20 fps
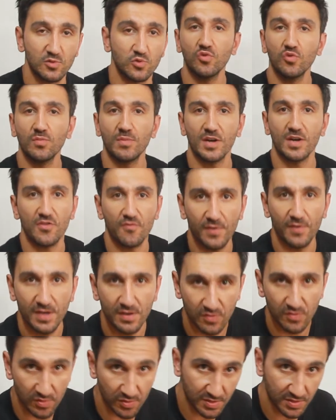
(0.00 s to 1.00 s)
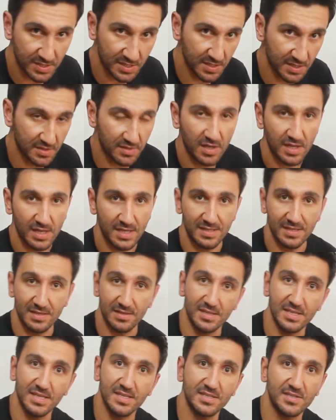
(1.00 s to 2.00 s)
too much fine roots here, and
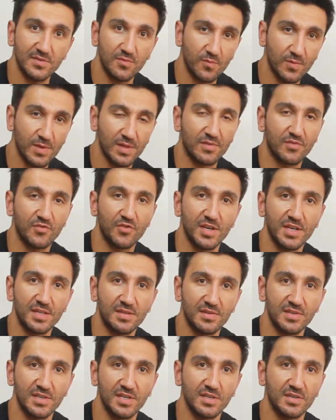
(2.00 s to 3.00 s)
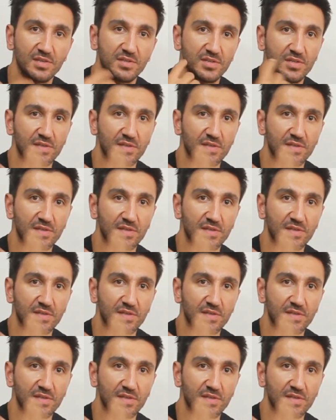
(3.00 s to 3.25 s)
that this will create the